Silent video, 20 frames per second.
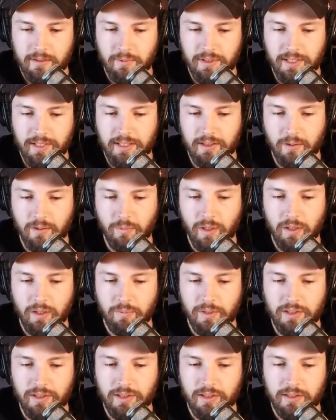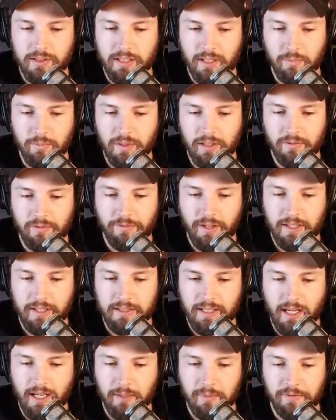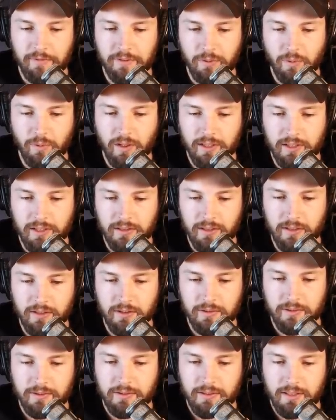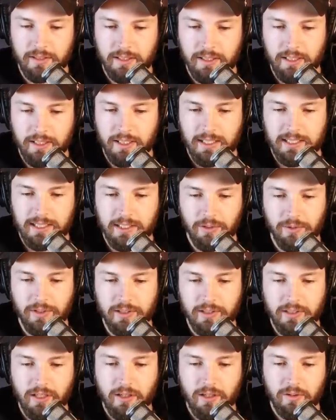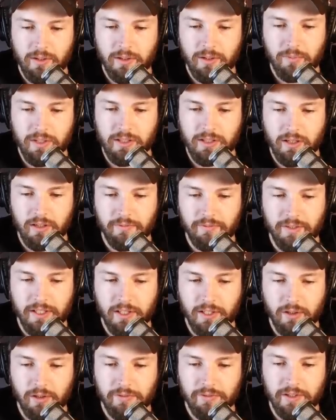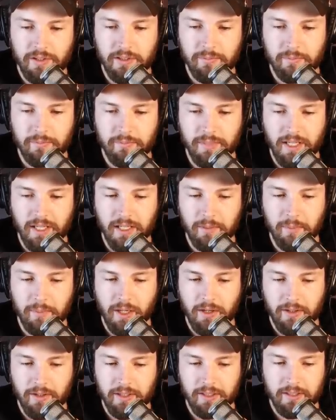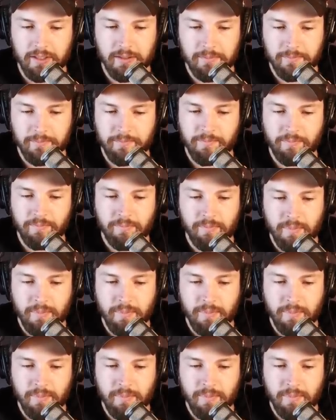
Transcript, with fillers: We sent our well wishes and we could FaceTime if he wanted to. He told us no and we saw a video of him getting married.